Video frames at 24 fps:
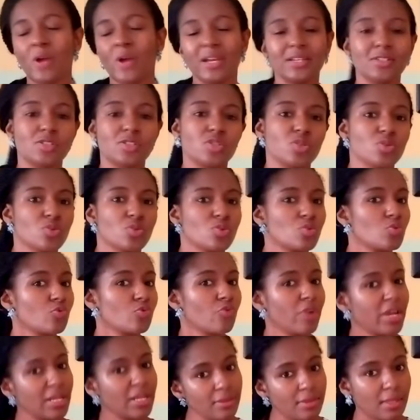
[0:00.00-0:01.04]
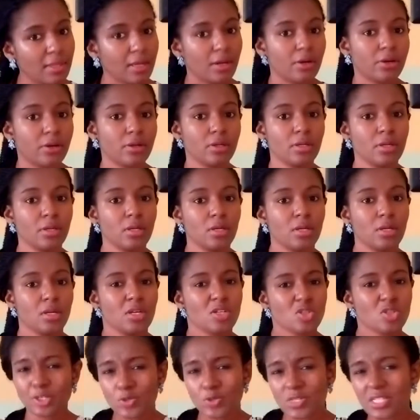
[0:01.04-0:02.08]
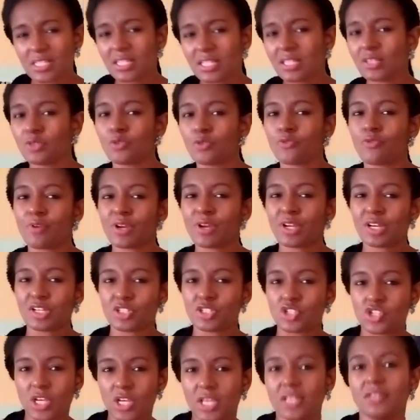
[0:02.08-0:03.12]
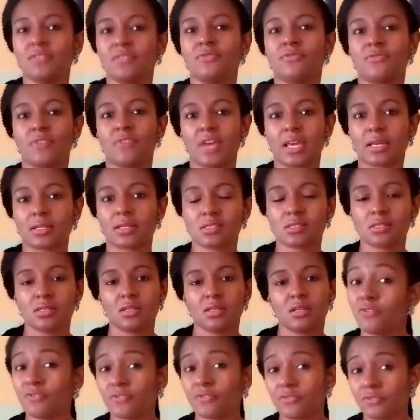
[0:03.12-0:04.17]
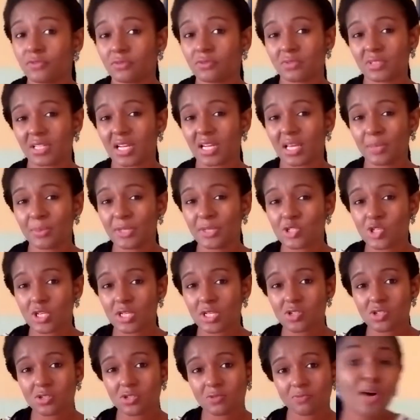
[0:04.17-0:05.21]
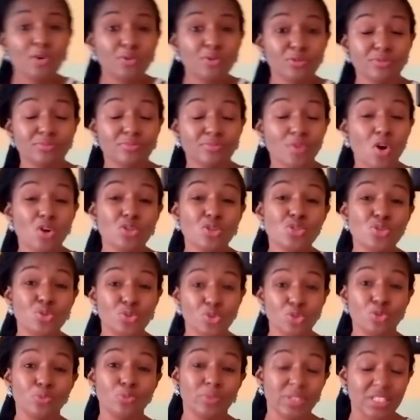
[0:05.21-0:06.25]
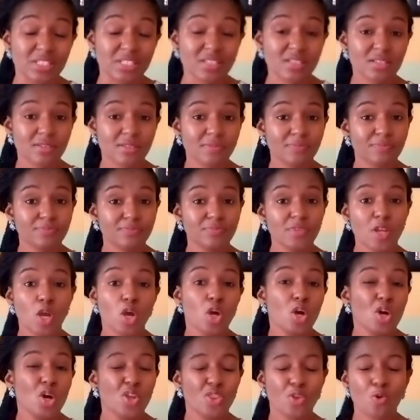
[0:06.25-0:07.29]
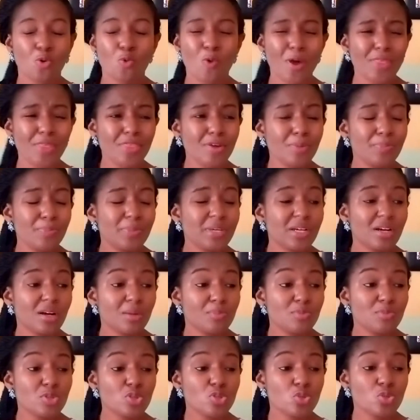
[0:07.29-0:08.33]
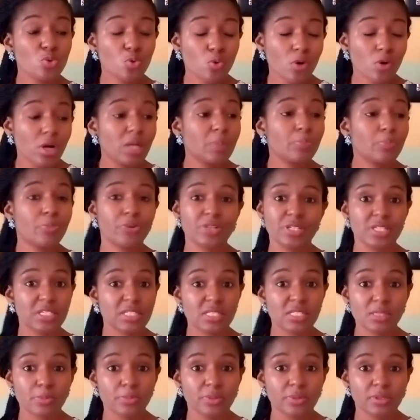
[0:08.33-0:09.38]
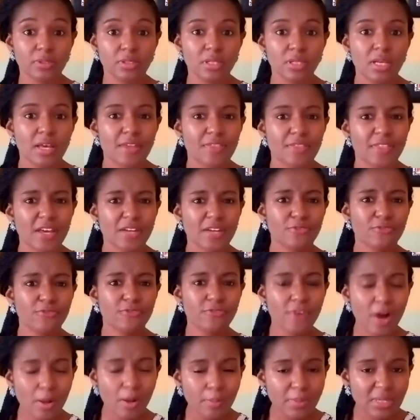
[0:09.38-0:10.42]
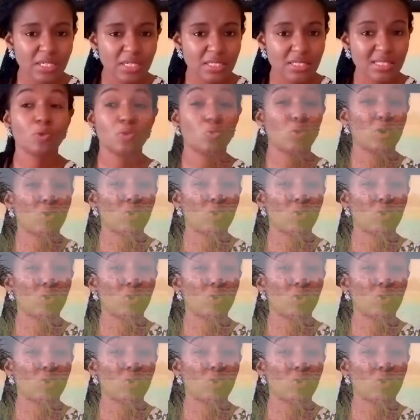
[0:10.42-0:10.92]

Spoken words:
when it used to rain there. Are you seeing the ricochet effects of climate change? Now, on to humans. The weather becomes so unpredictable that farmers that